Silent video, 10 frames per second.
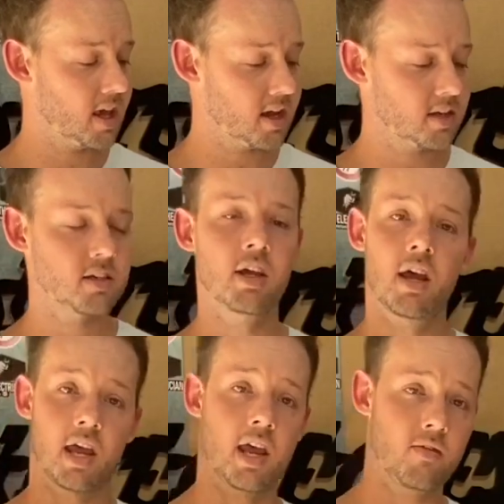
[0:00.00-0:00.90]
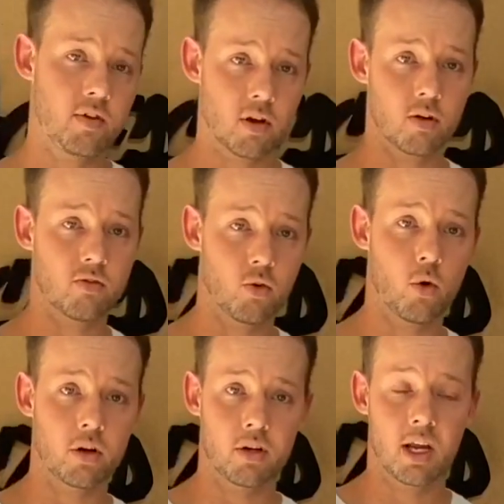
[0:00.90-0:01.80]
these if you can
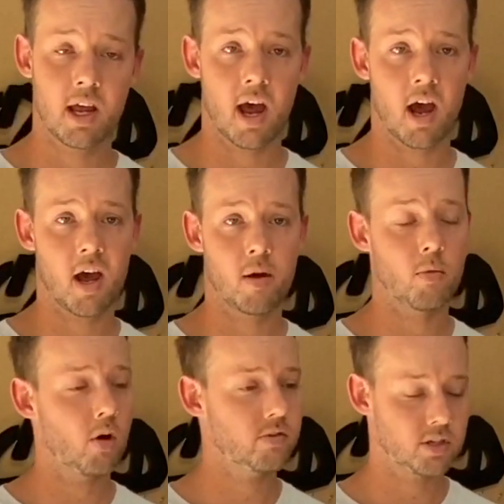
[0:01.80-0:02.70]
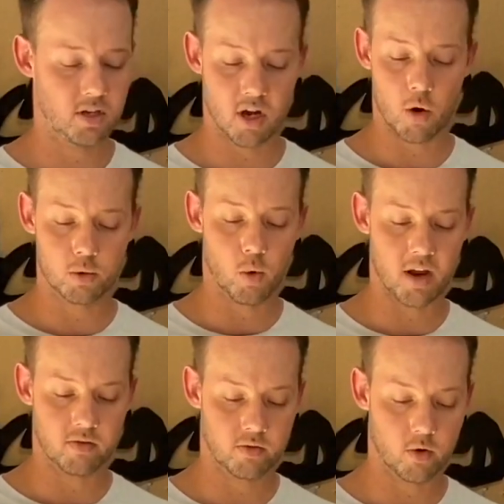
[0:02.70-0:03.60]
afford it. Um, obviously, I would
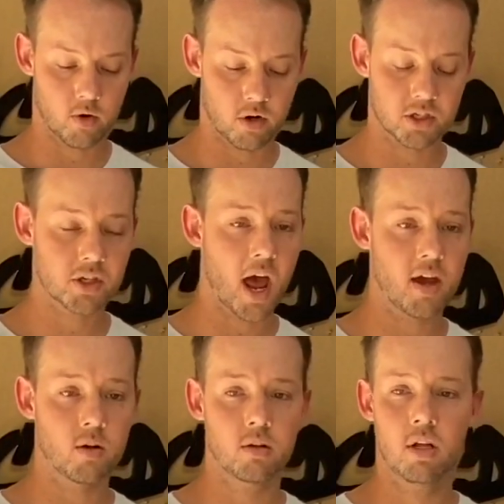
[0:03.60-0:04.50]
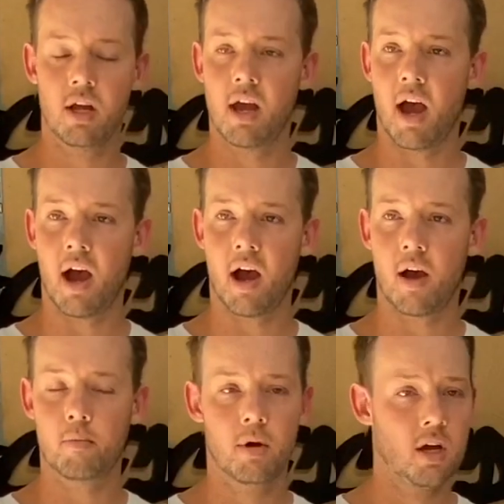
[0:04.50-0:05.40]
wait for a sale.
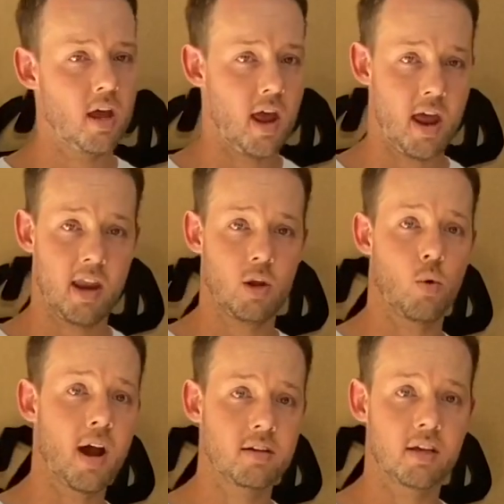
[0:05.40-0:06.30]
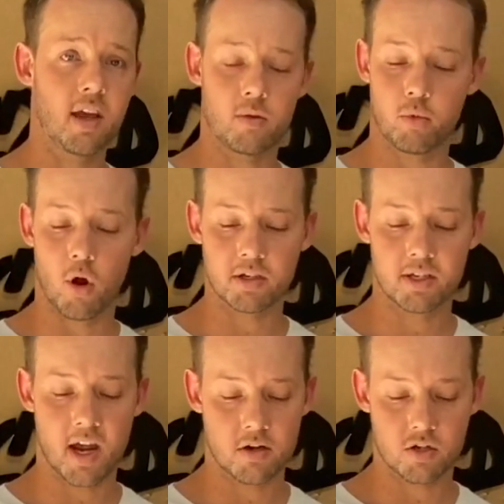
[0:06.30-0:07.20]
Um, any way to get the price
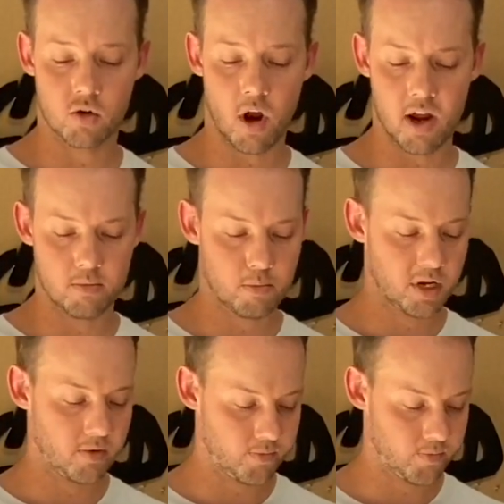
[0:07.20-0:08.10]
down is great, but